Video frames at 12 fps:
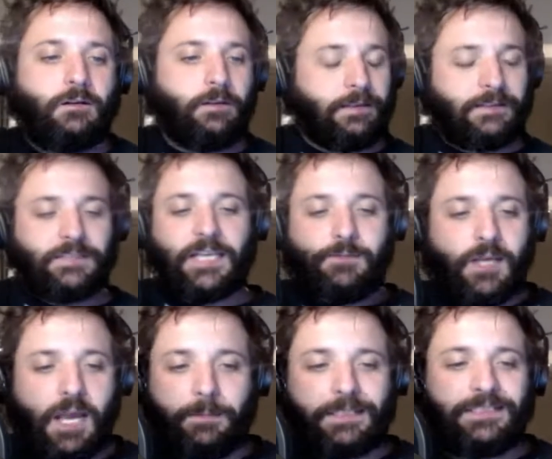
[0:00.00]
At the same
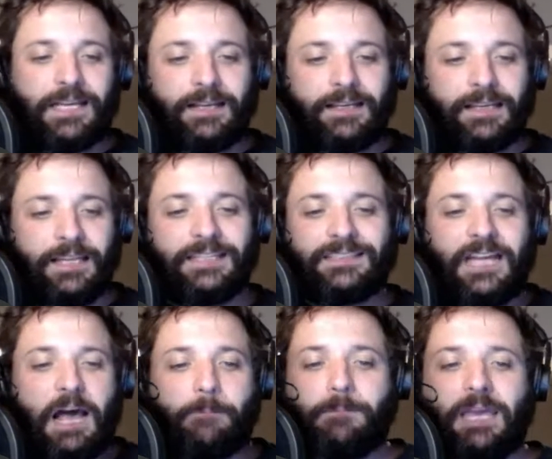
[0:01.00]
time, his technique is
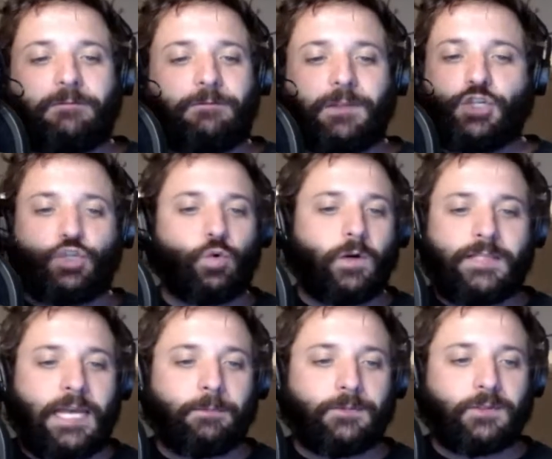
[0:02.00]
not made for these short
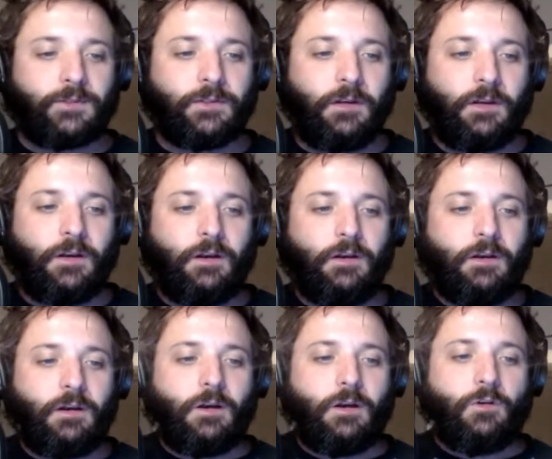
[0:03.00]
attempts.
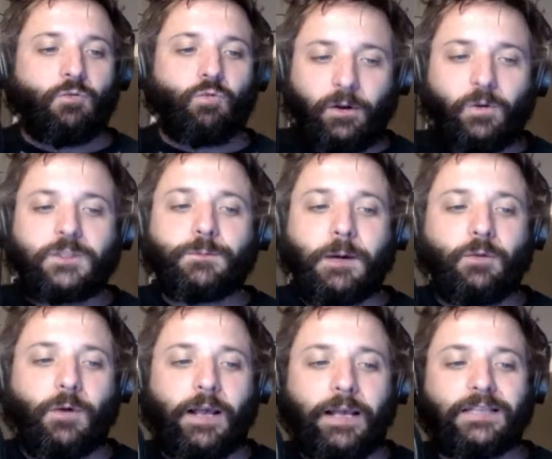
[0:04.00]
Reynolds, by the
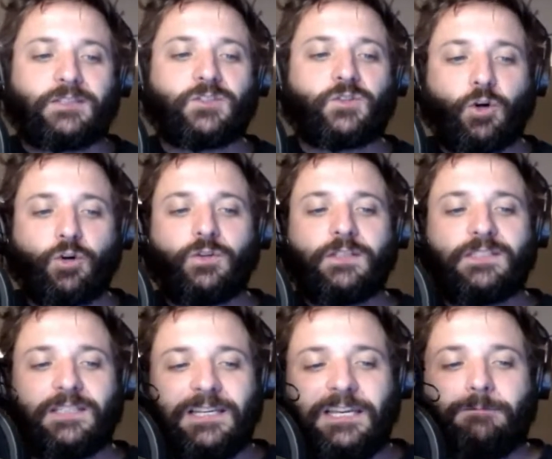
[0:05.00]
way, is 3rd on the
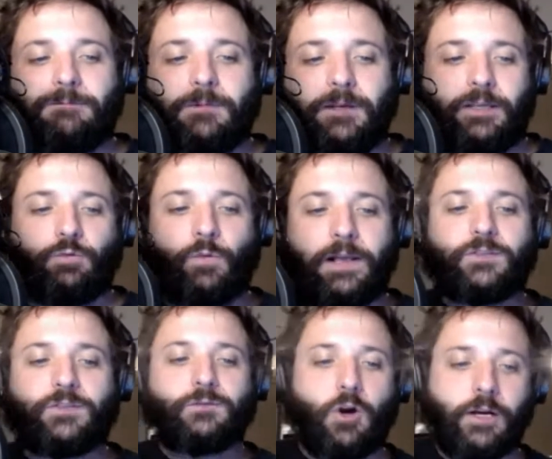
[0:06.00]
team in red
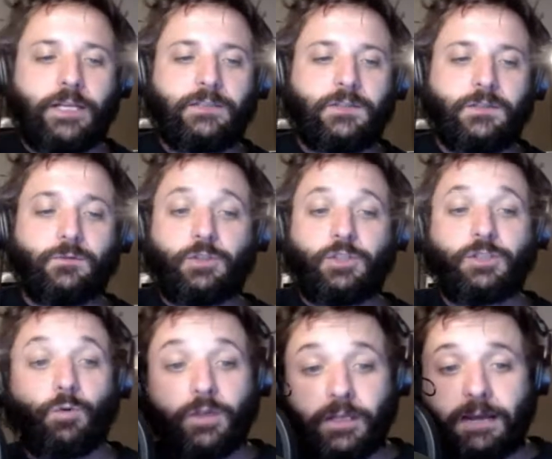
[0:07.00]
zone targets, which
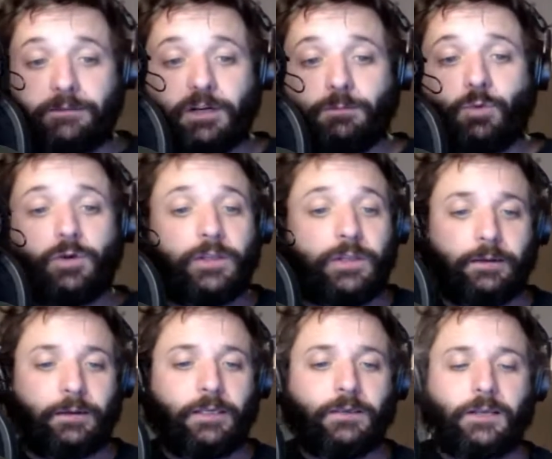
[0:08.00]
is more than Everett, more than
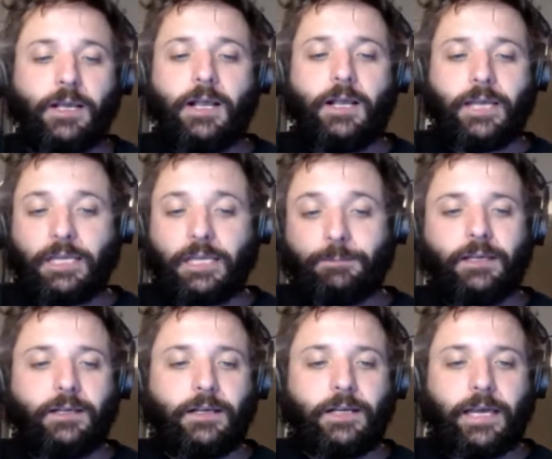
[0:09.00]

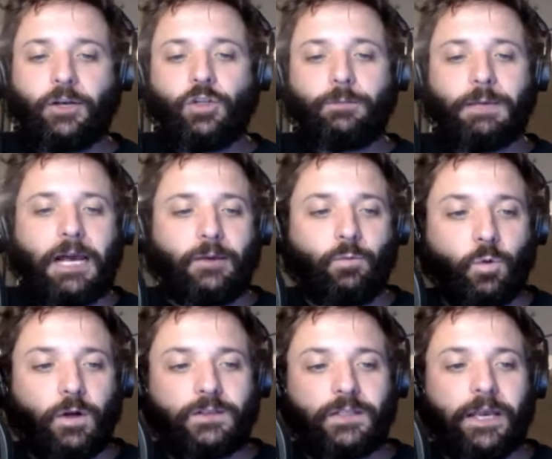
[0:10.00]
Higbee, and only behind
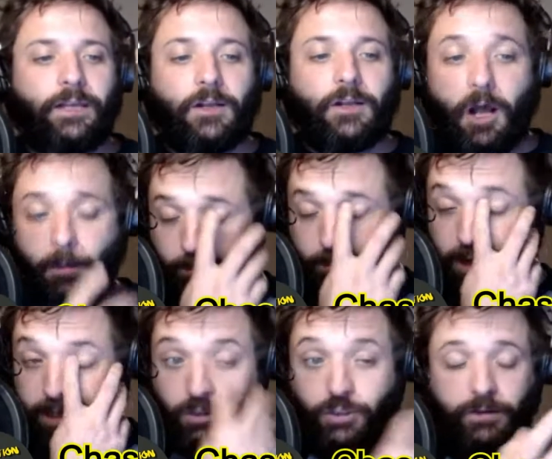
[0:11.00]
Woods and Kupp
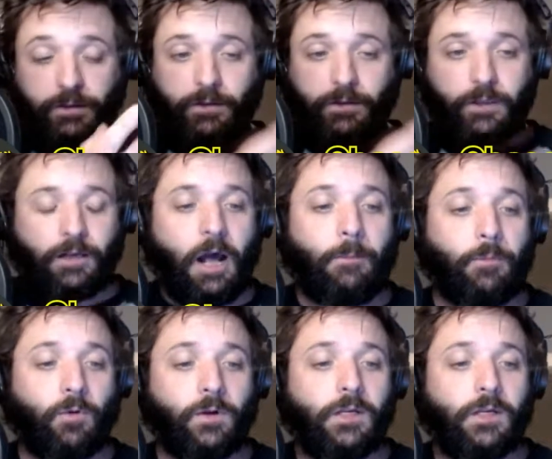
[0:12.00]
by just a couple.